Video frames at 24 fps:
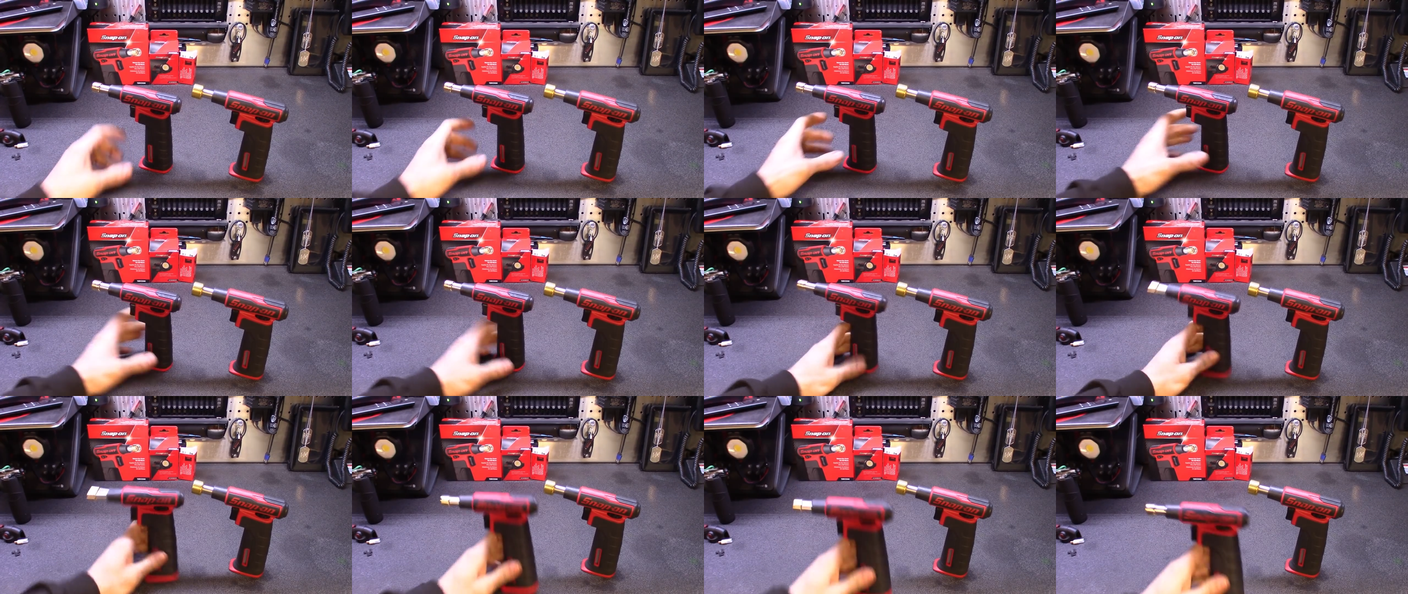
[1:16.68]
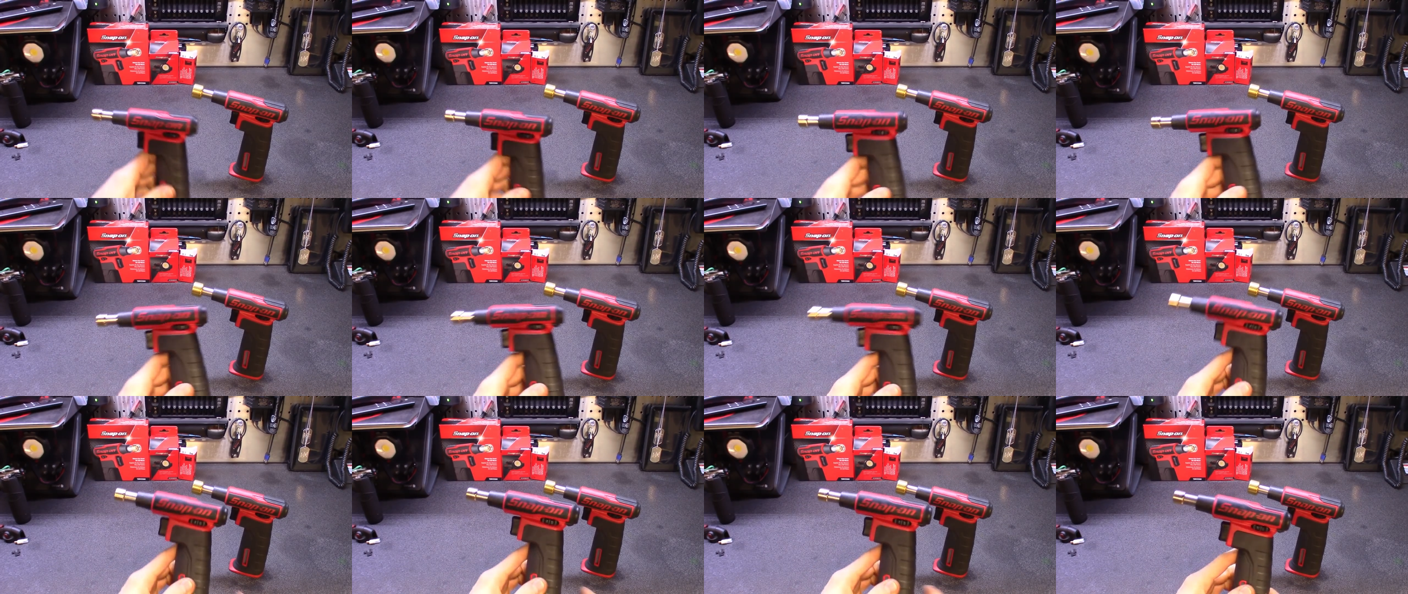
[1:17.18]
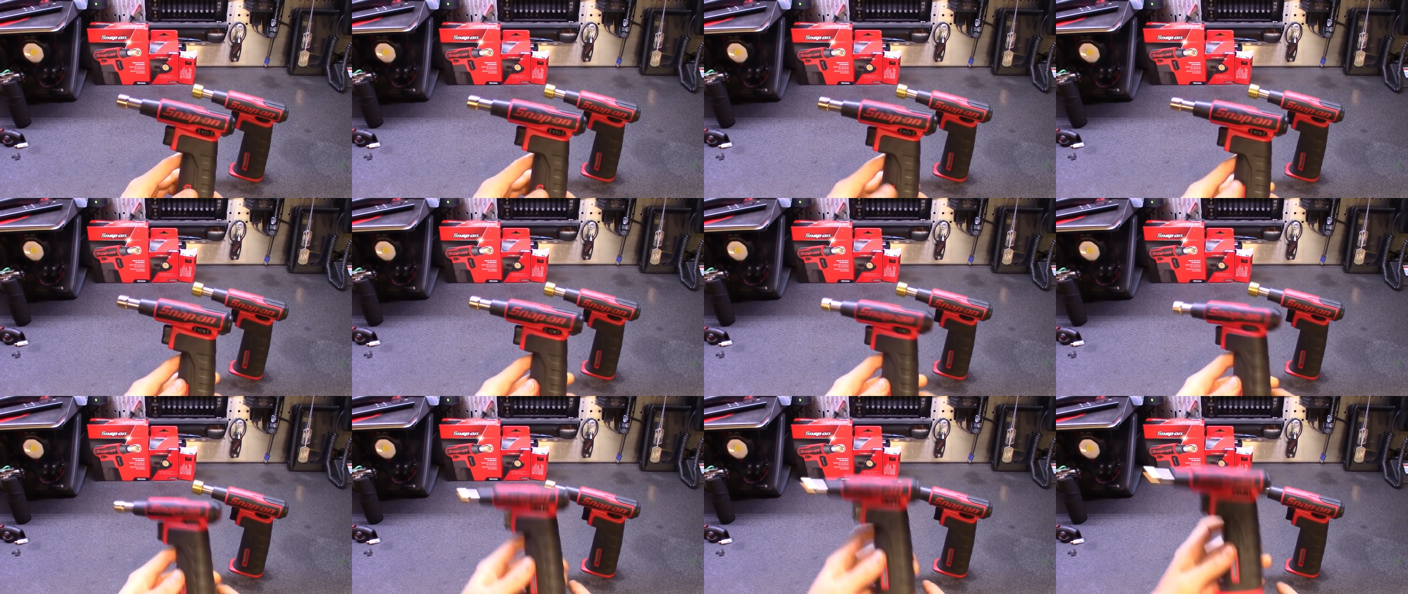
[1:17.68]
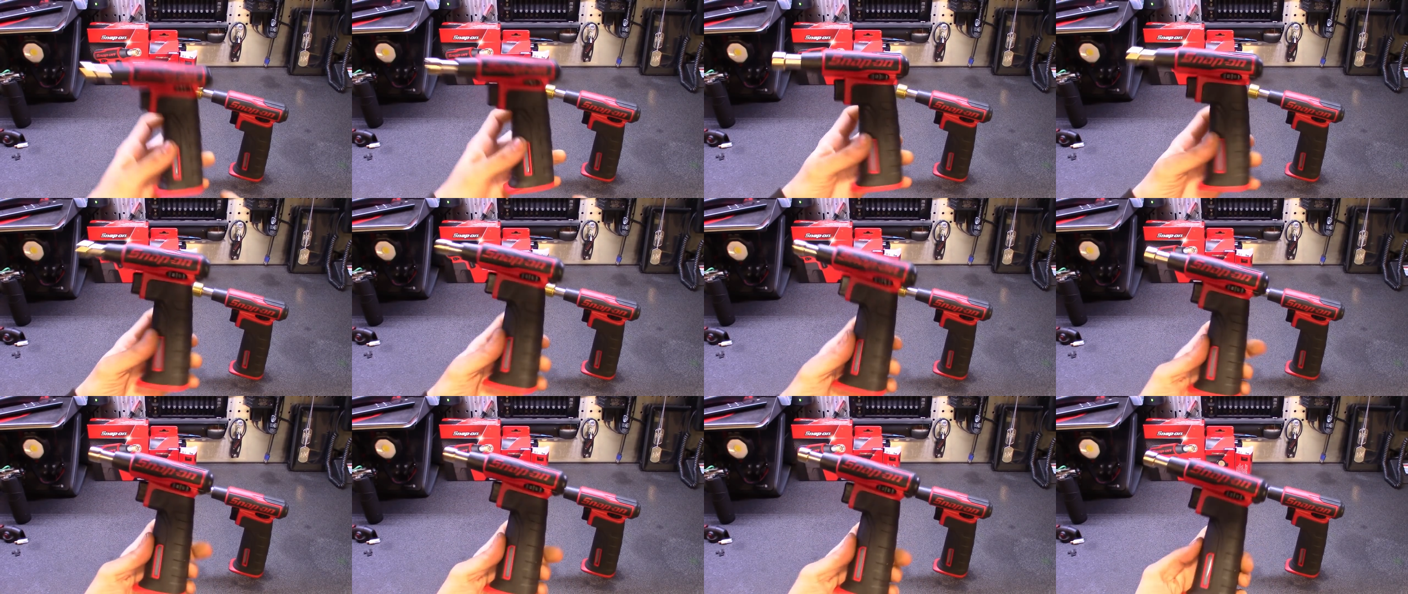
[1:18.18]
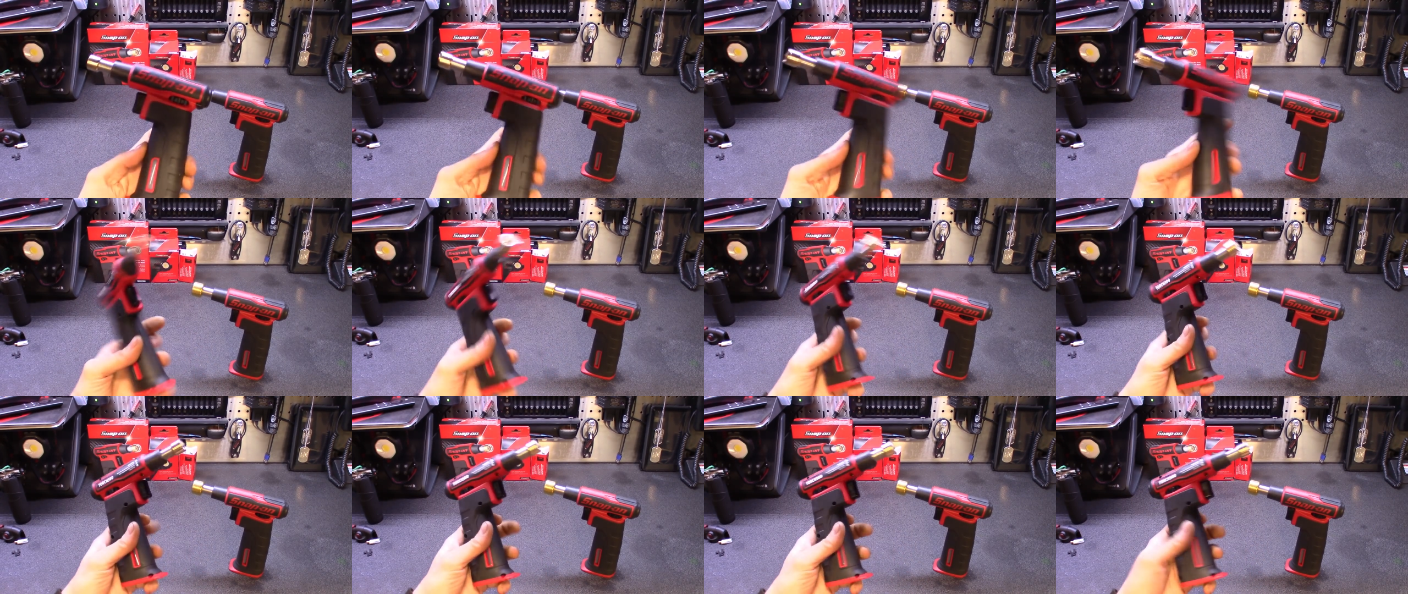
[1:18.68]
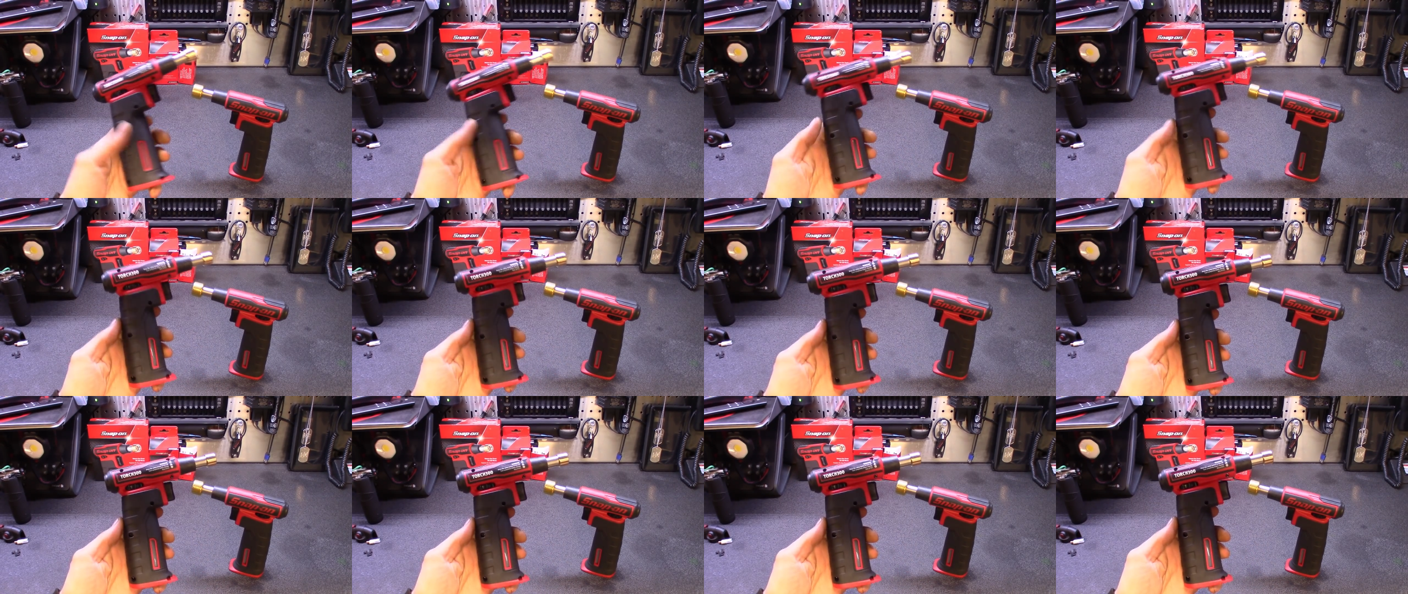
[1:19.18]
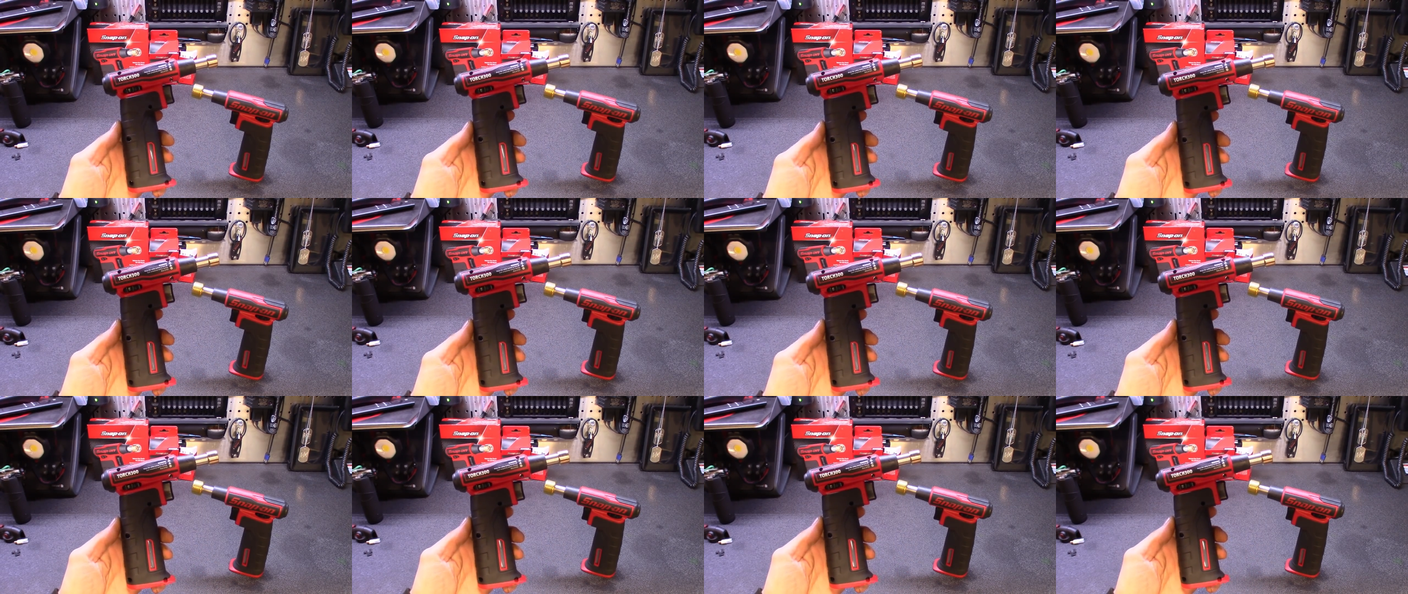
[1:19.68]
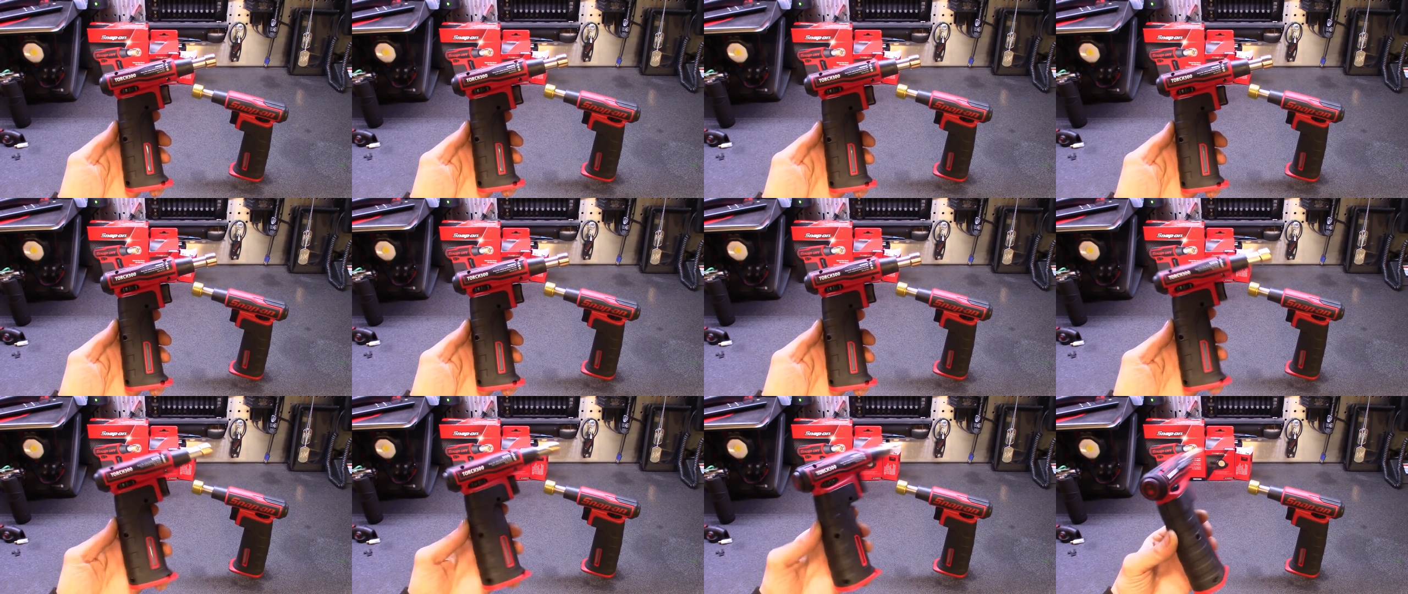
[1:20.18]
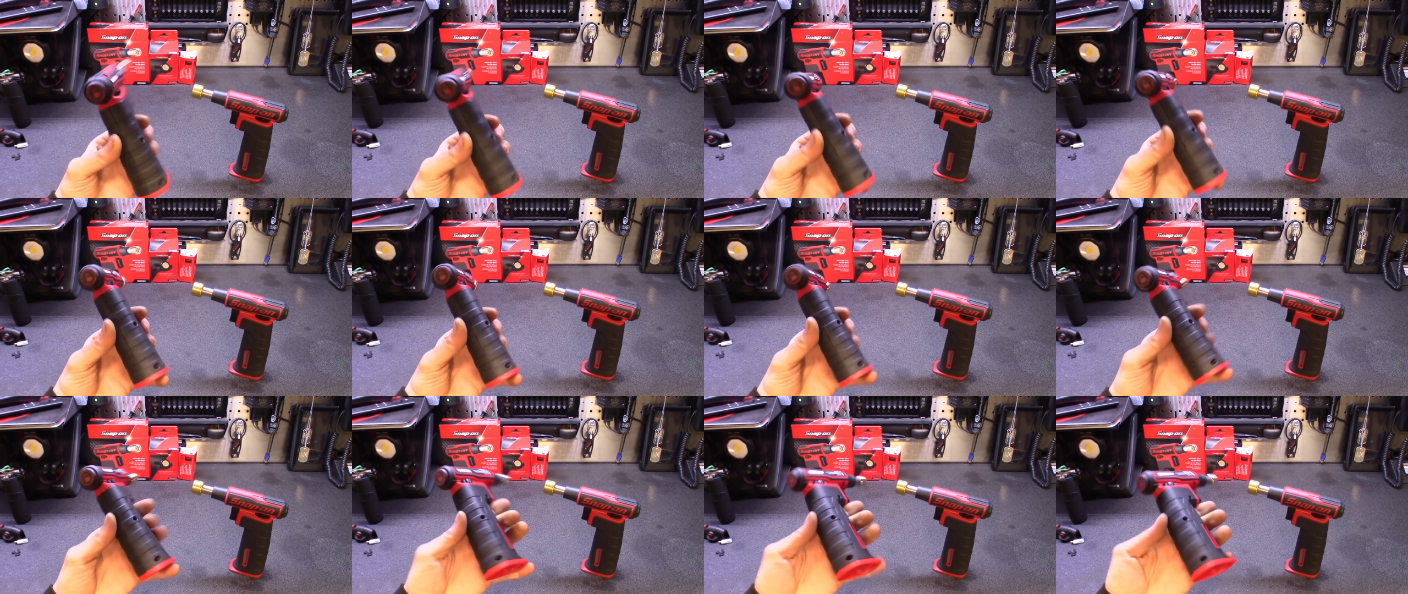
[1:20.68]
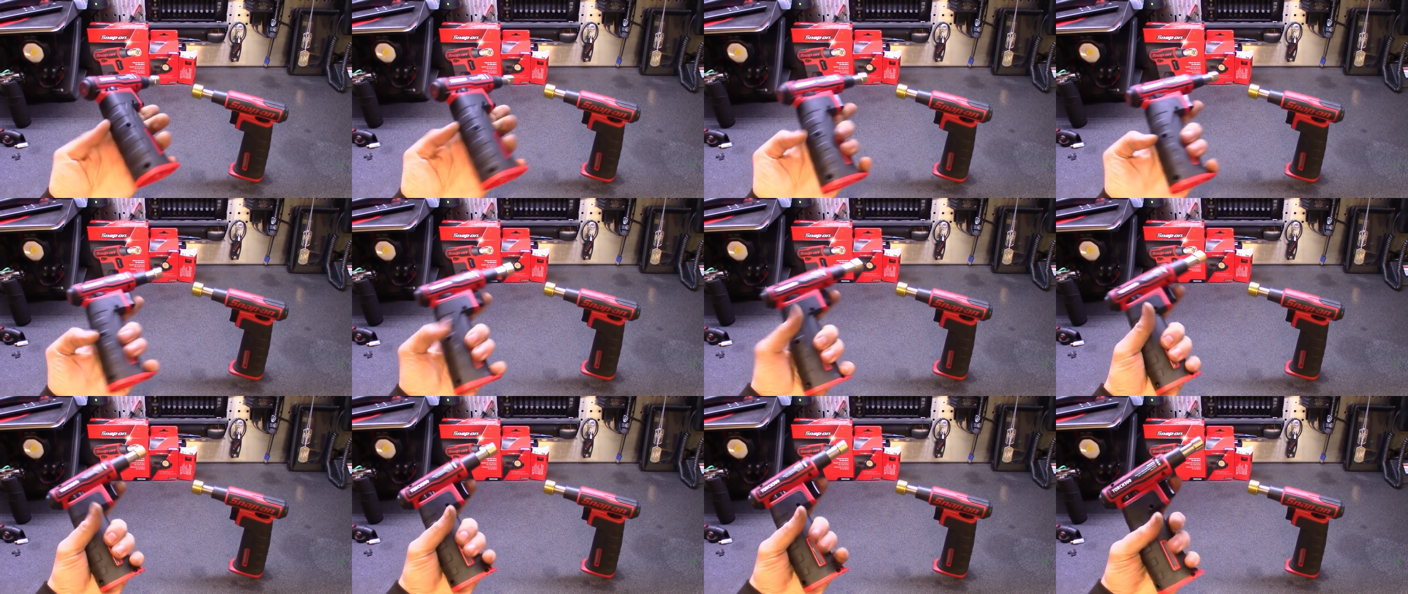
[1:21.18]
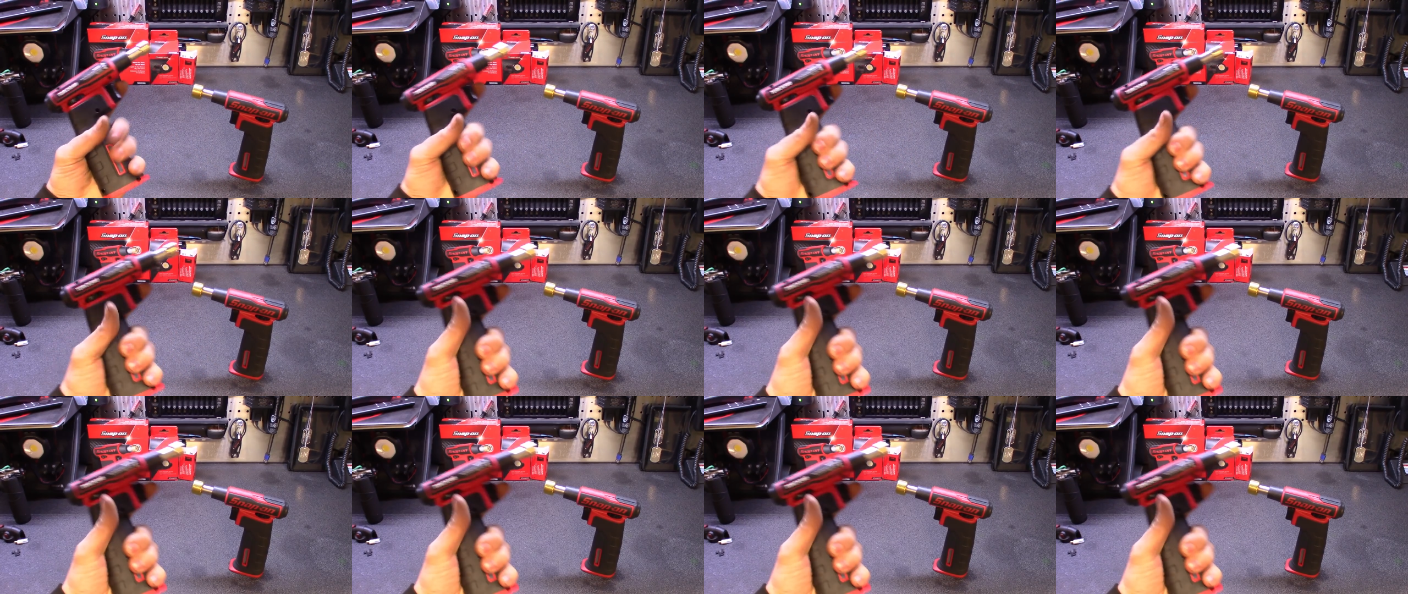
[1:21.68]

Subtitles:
No face is visible, so there are no lips to read.